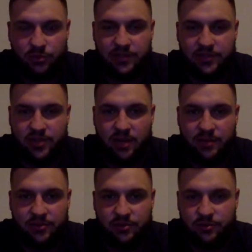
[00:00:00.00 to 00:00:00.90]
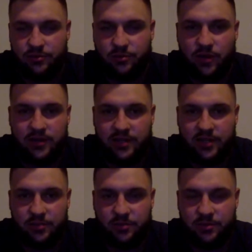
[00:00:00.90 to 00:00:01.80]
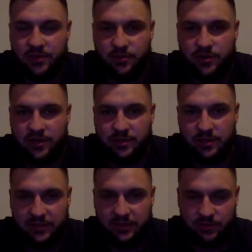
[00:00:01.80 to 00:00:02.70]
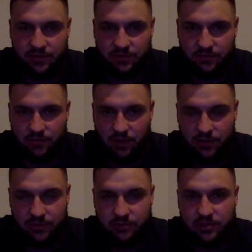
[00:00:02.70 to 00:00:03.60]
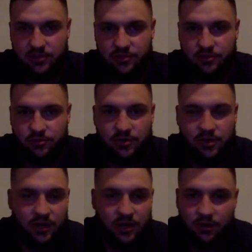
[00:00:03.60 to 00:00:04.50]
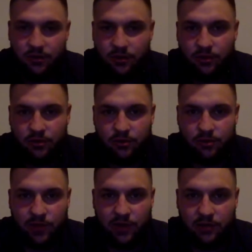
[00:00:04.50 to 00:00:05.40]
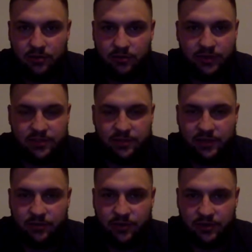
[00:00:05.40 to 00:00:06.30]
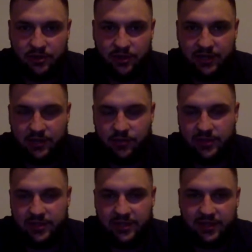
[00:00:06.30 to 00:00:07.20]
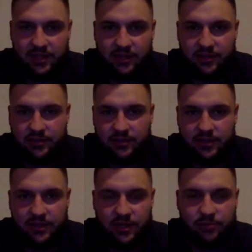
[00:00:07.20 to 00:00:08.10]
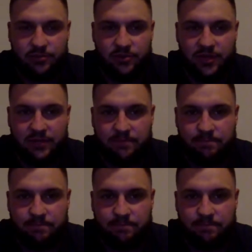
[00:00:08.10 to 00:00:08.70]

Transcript: my job and doing what's required to help the Bucs win. I mean, that's what I'm going to do throughout the rest of my career. So I can't wait to get there and help them do that.